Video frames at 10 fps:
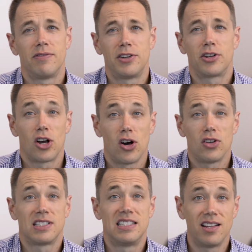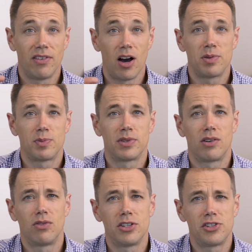the vendor calls DevOps, but
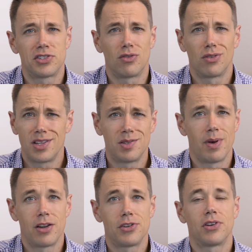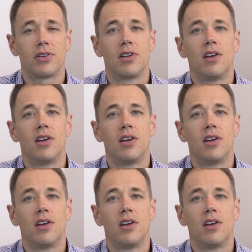they're really just a release manager.